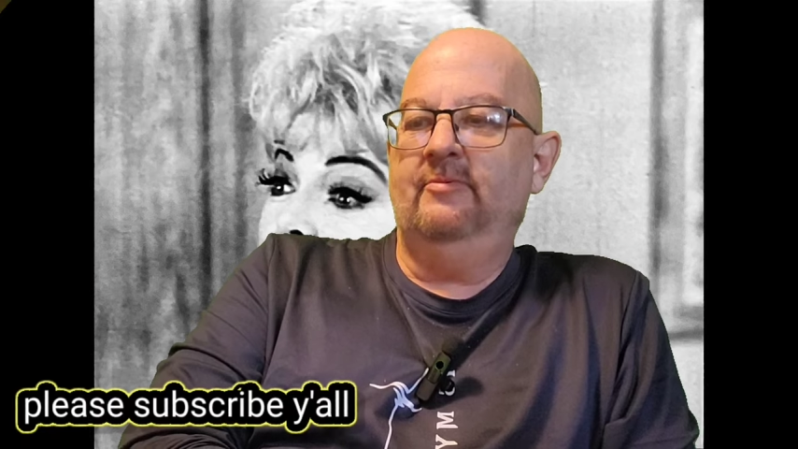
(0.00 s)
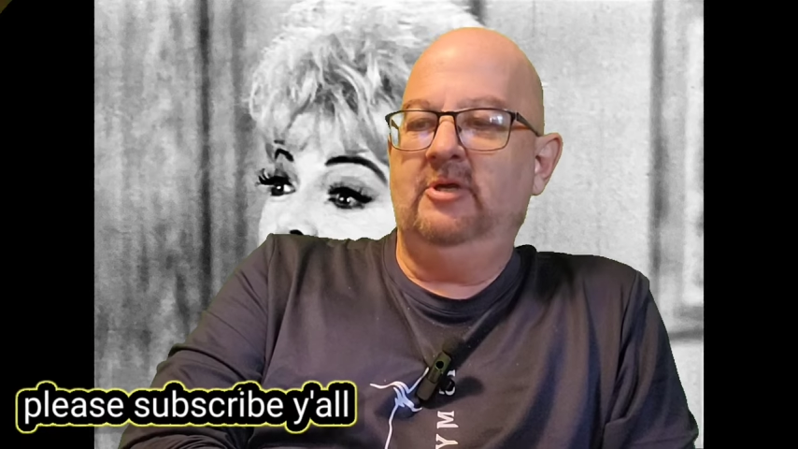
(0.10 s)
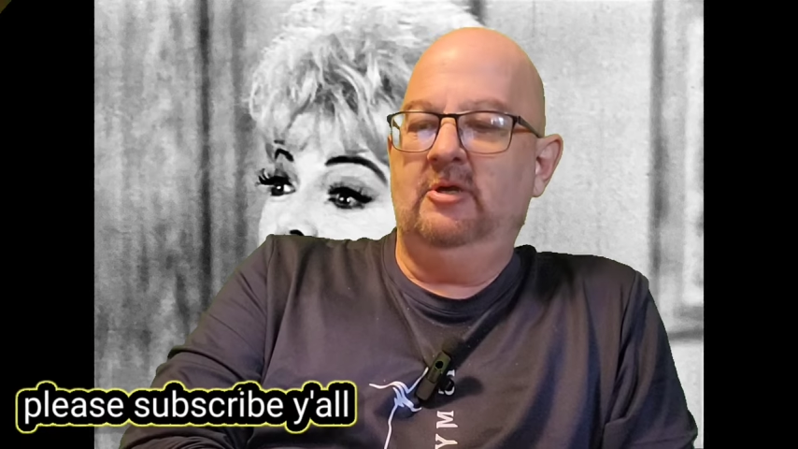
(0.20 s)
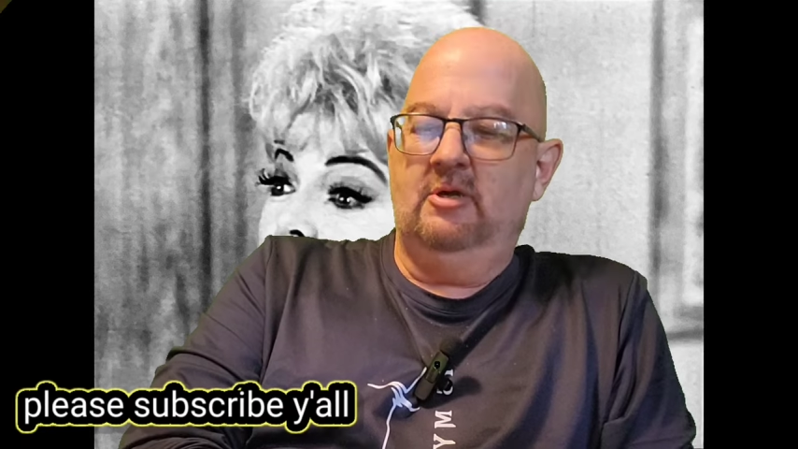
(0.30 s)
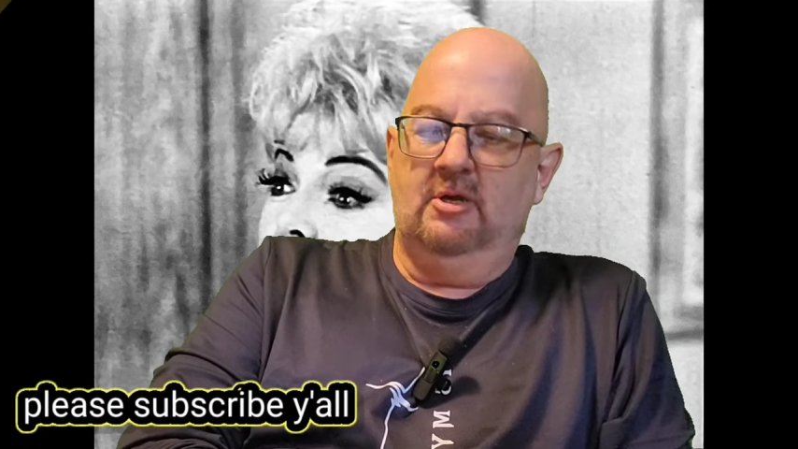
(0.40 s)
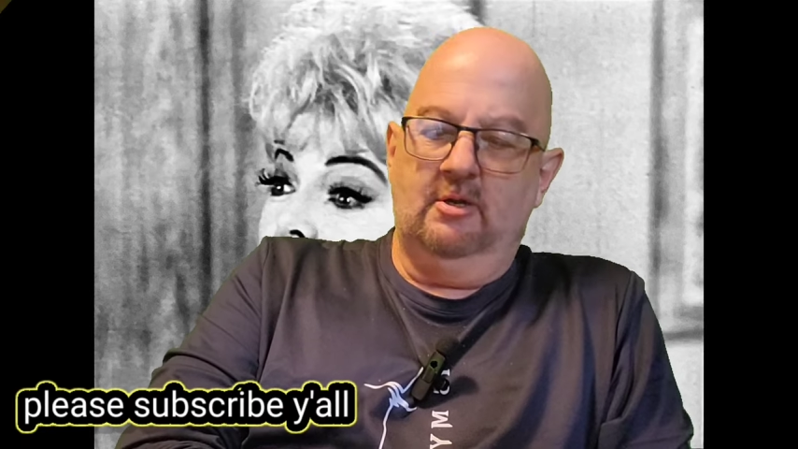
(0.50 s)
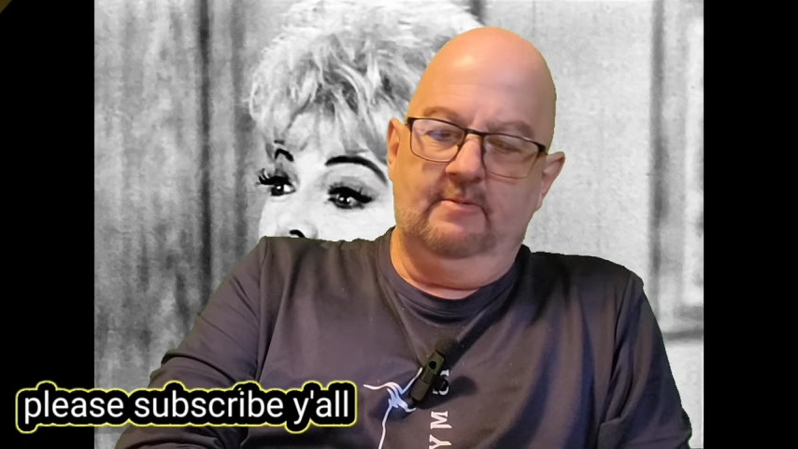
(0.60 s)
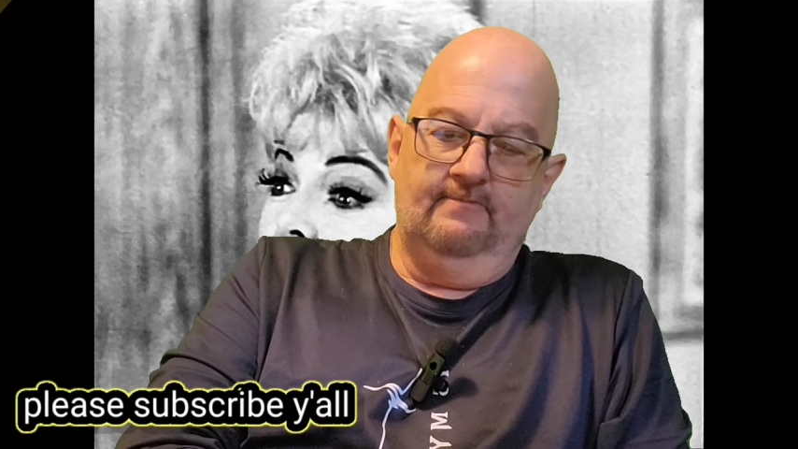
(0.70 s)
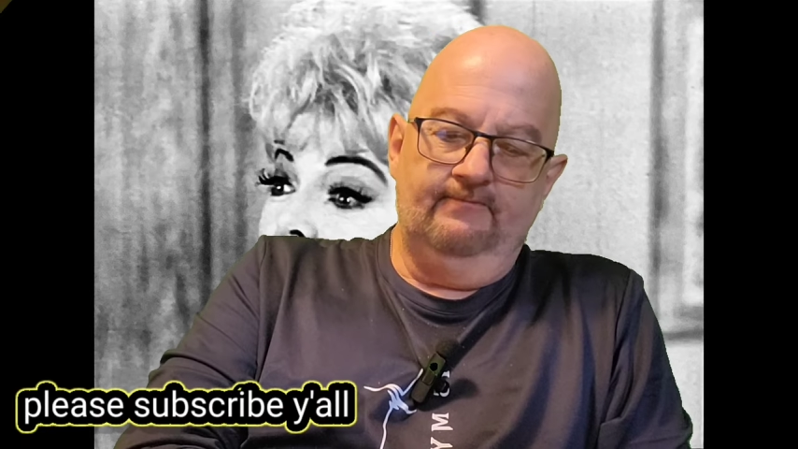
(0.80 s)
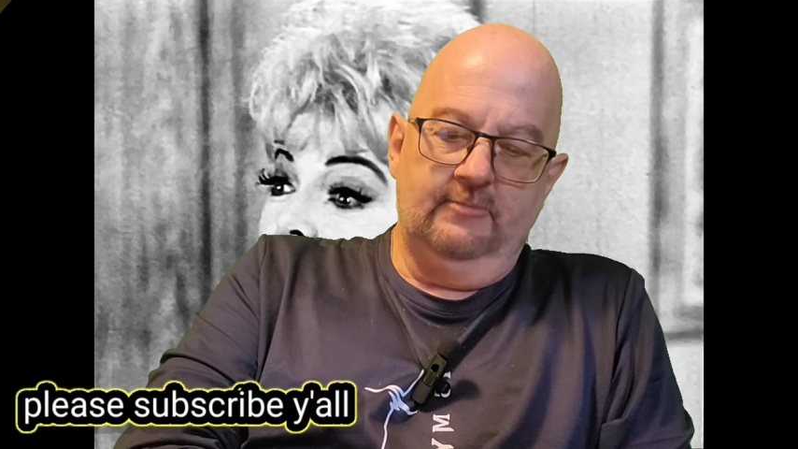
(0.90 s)
Trivia.
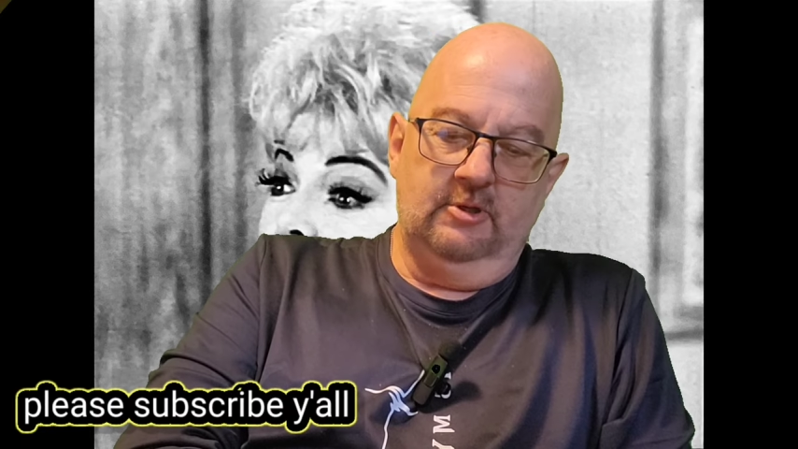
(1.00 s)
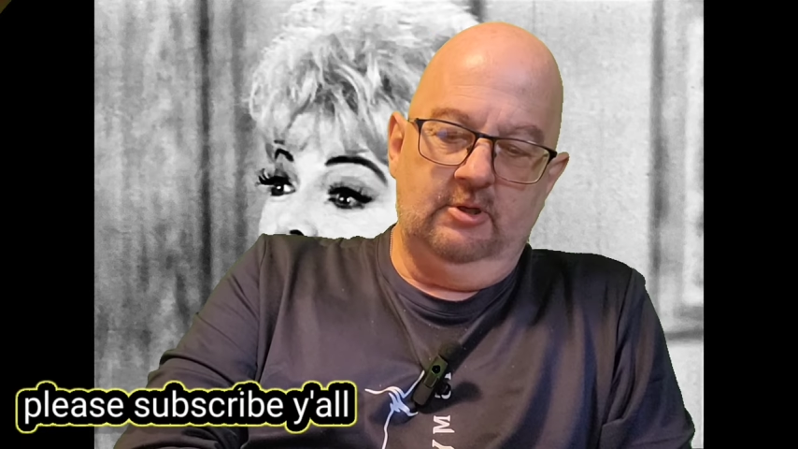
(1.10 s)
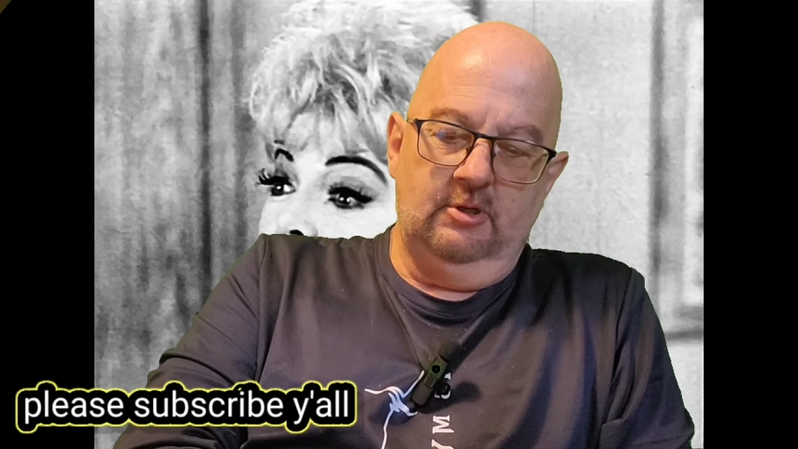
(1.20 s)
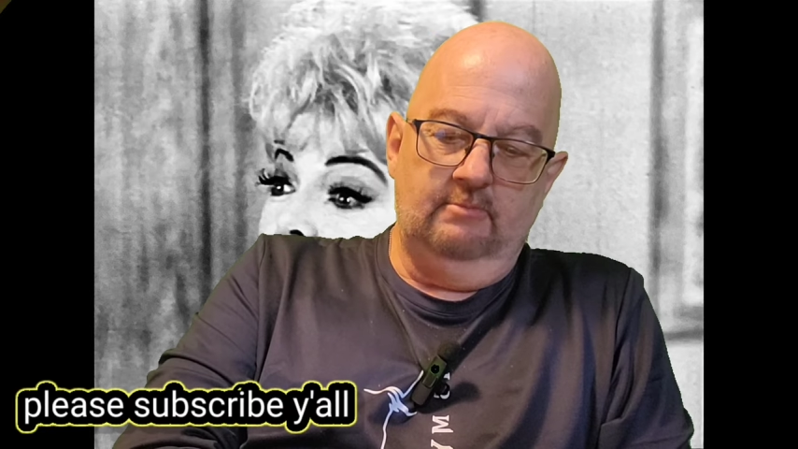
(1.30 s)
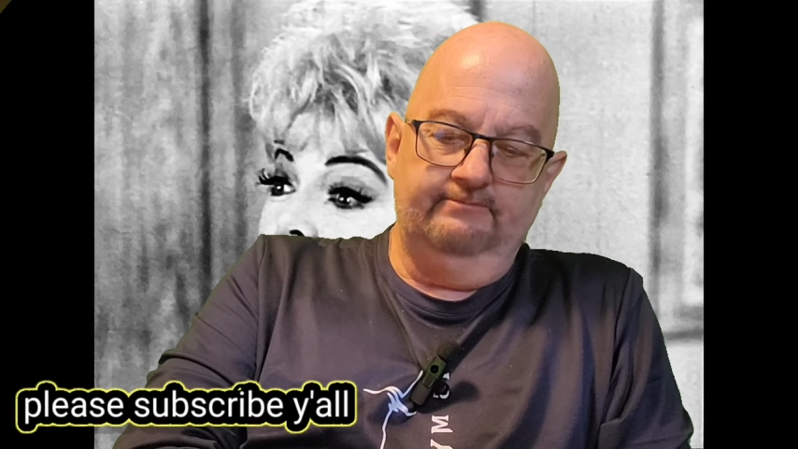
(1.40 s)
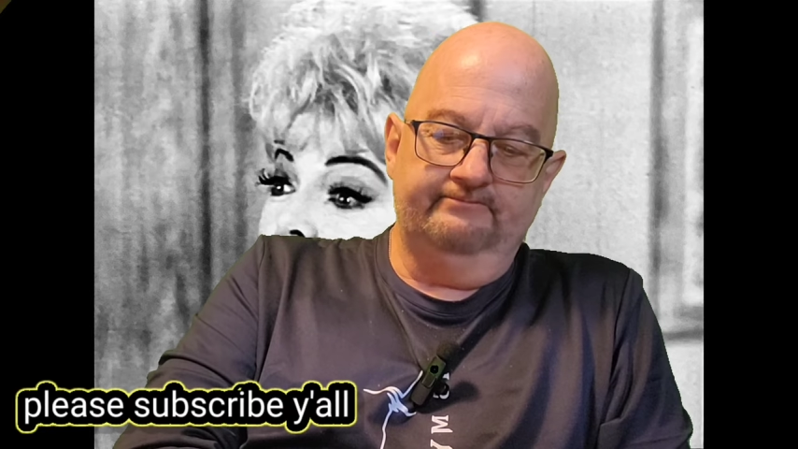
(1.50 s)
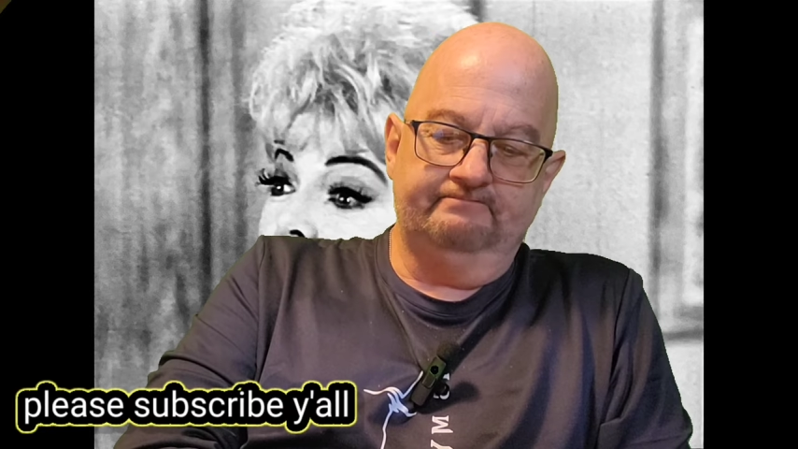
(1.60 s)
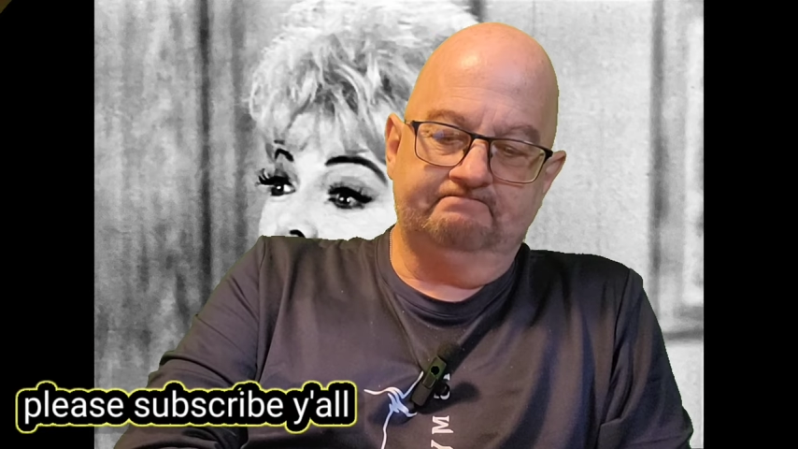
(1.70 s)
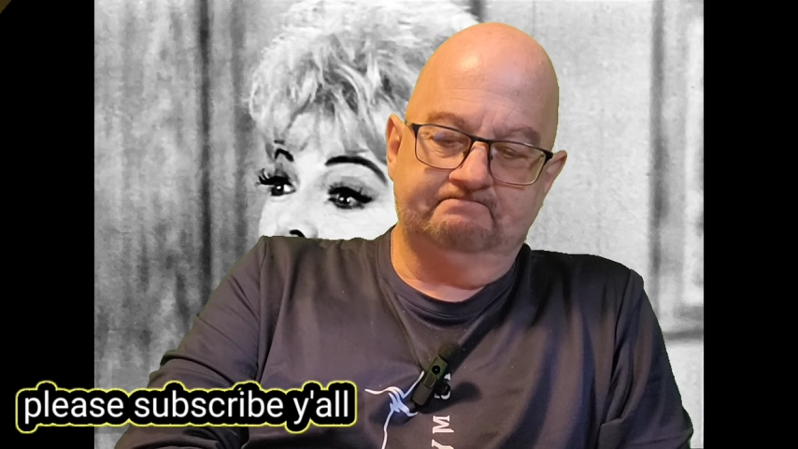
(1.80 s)
Um,